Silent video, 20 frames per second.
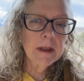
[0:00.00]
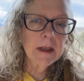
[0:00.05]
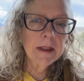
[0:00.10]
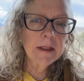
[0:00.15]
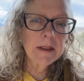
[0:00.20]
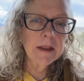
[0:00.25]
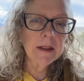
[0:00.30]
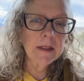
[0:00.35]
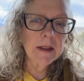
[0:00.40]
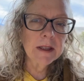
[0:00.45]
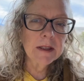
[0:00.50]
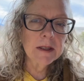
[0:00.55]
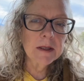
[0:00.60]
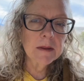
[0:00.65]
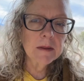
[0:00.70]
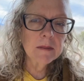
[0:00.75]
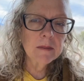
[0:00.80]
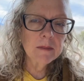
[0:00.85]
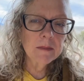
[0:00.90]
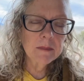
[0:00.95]
I think
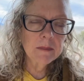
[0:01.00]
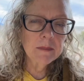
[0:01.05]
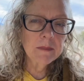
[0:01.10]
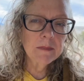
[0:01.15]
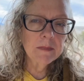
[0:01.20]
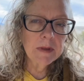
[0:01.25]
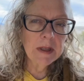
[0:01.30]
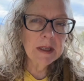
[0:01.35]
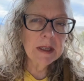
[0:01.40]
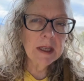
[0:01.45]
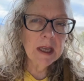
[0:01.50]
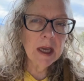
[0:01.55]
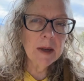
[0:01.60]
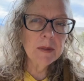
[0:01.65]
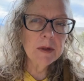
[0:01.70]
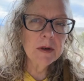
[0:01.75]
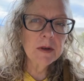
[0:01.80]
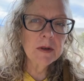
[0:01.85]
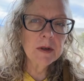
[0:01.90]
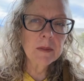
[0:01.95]
that
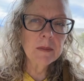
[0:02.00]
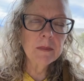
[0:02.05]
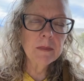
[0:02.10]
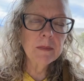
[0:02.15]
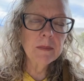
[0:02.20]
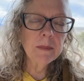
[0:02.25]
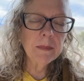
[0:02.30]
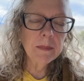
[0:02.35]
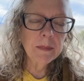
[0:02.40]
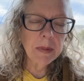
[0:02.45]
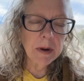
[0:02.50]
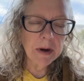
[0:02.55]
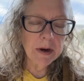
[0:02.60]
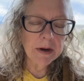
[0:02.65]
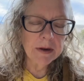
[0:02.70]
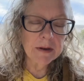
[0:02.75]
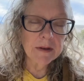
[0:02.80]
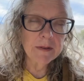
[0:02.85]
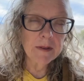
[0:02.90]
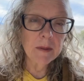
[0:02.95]
captures a
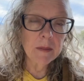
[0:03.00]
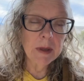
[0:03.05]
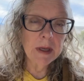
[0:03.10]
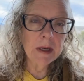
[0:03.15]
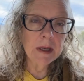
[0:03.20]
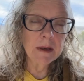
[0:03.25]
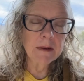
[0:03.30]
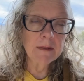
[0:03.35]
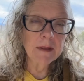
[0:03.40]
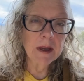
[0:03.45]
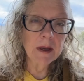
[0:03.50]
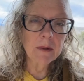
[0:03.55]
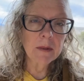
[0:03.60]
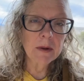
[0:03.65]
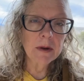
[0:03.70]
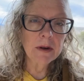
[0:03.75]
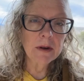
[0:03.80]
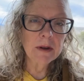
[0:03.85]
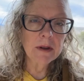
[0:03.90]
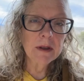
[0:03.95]
part of the meaning of that
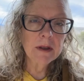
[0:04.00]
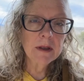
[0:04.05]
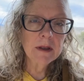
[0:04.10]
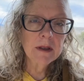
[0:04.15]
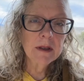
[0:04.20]
word.